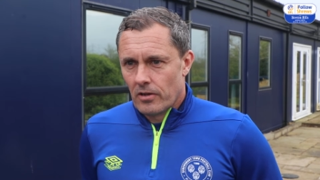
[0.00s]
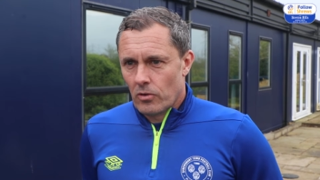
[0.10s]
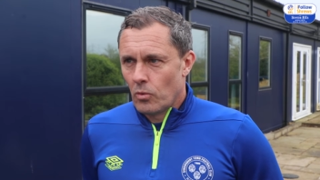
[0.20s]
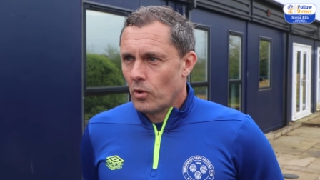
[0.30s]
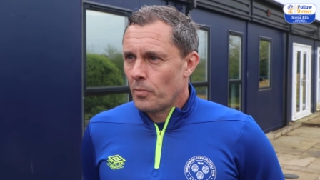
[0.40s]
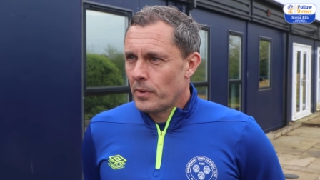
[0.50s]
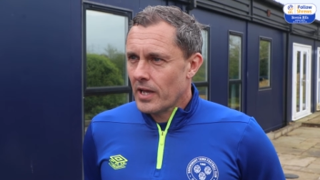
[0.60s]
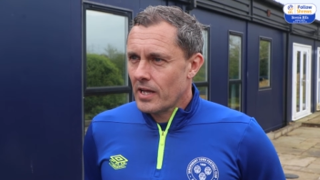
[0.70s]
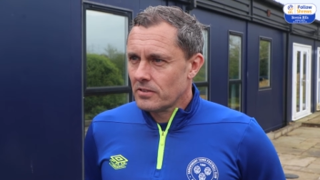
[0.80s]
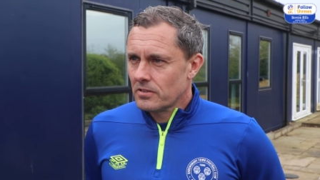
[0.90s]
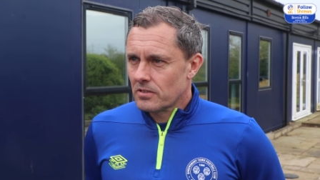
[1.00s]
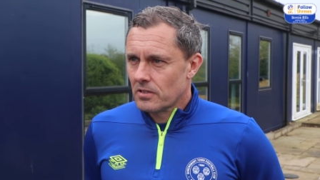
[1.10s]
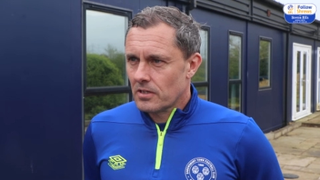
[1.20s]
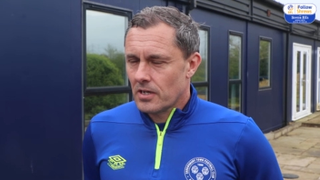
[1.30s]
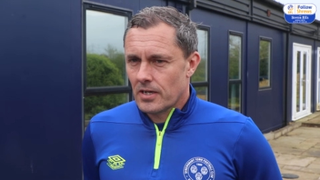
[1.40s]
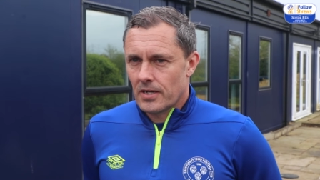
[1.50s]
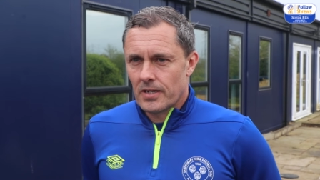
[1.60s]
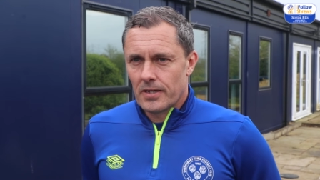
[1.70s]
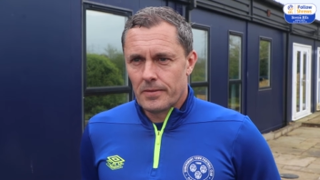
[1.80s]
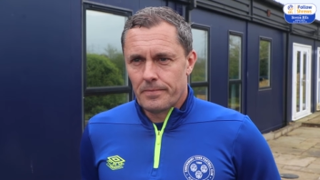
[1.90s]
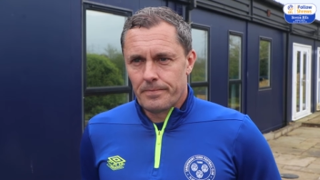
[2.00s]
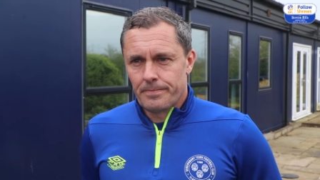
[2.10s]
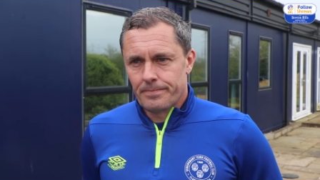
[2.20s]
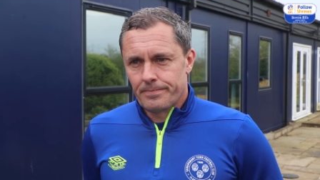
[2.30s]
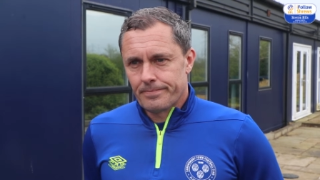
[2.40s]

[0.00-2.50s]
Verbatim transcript: who we're up against. Um,